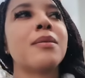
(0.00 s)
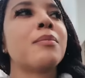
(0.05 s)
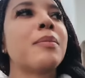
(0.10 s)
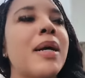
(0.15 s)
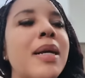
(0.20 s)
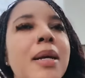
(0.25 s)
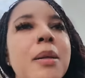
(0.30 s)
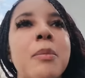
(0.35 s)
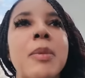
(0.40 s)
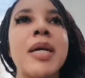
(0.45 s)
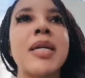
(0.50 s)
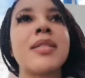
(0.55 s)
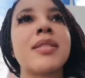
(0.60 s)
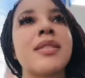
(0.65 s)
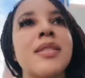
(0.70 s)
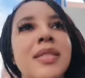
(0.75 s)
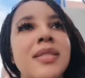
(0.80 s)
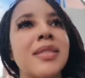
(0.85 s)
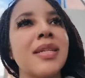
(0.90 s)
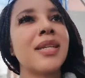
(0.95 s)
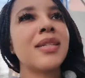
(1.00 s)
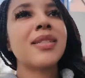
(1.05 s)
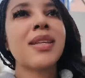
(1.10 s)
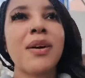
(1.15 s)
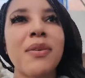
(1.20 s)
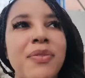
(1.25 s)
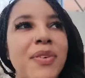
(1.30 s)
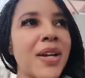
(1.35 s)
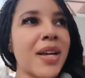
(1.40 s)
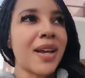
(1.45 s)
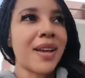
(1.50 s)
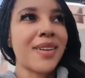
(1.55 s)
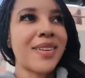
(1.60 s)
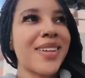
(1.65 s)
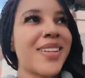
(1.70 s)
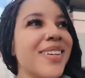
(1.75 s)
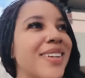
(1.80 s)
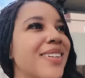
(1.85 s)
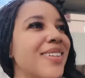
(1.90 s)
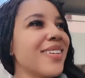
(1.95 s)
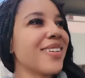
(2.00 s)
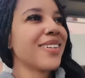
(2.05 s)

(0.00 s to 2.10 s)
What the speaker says: Make it make sense. He's so fake.